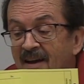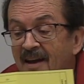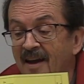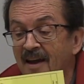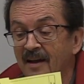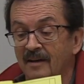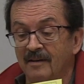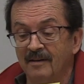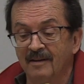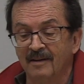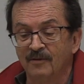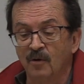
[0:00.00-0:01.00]
And
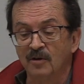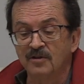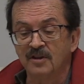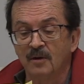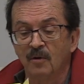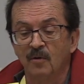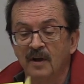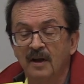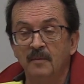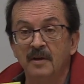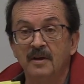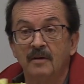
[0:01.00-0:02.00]
of course they were only
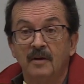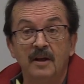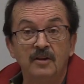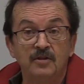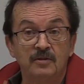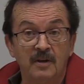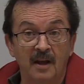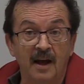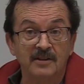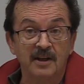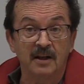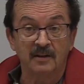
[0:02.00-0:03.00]
limited, each
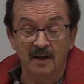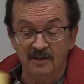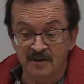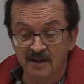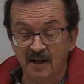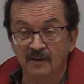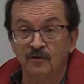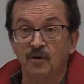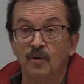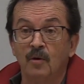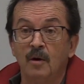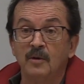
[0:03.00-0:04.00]
class had a set, so
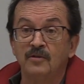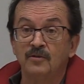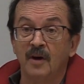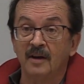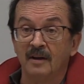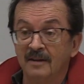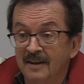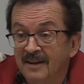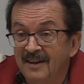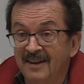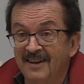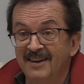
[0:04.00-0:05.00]
you were always trying to
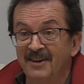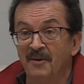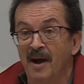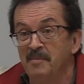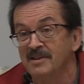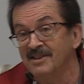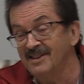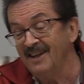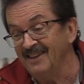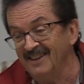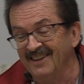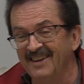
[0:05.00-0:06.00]
grab a
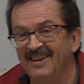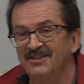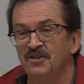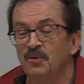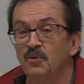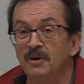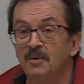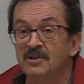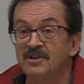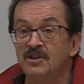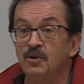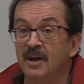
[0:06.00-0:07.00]
set. So the rule
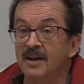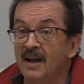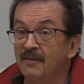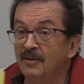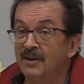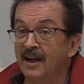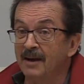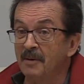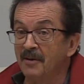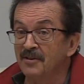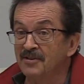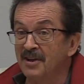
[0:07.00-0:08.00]
was you could never take them out
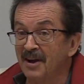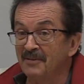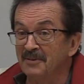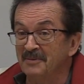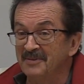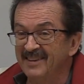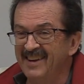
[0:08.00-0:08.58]
of the staff room.